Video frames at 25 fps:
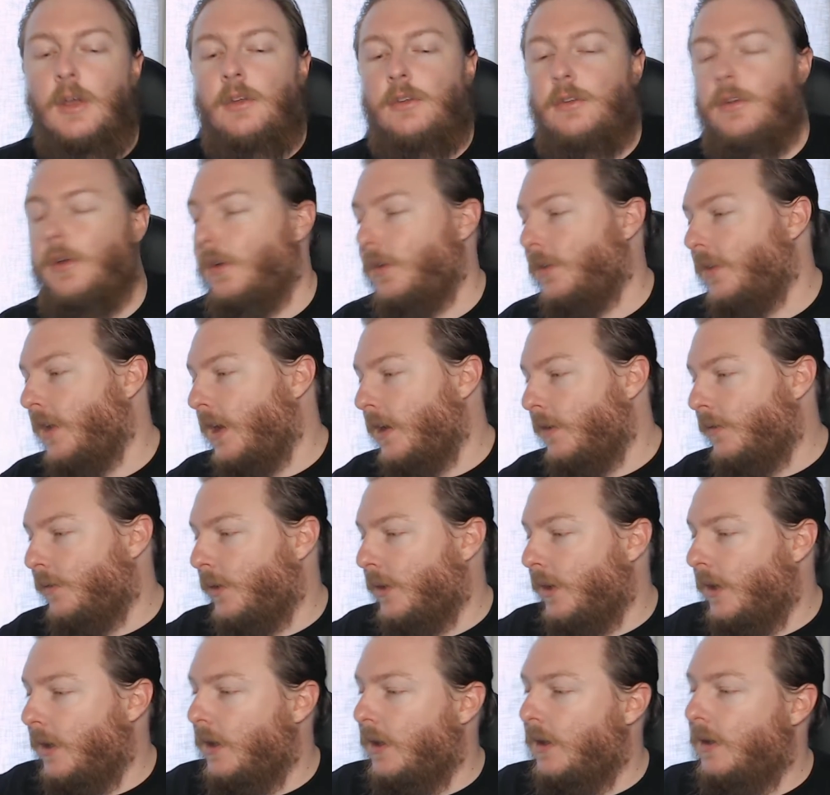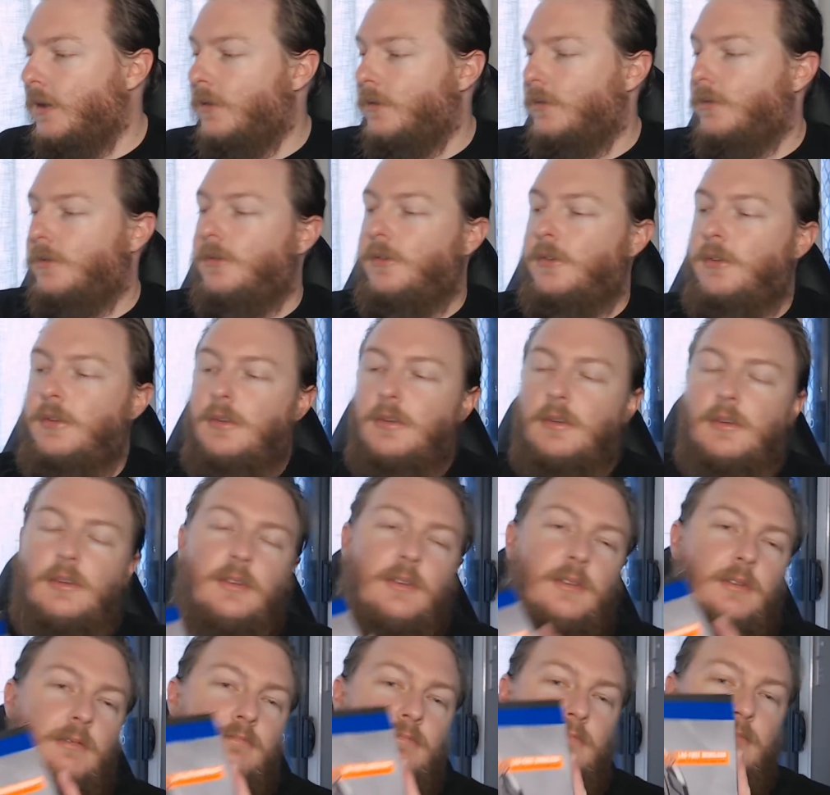So thankfully,
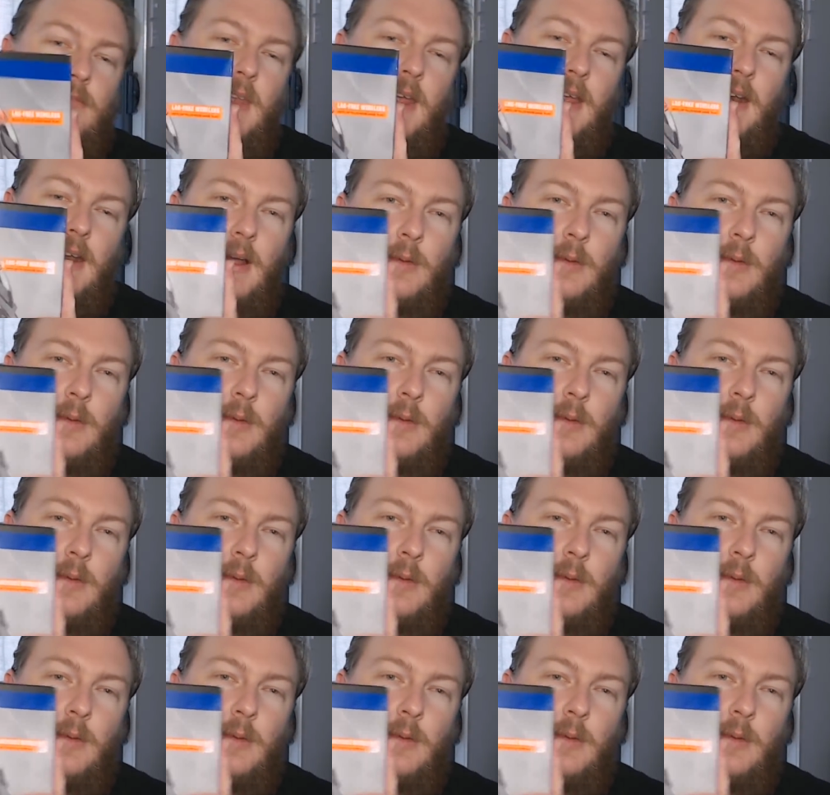that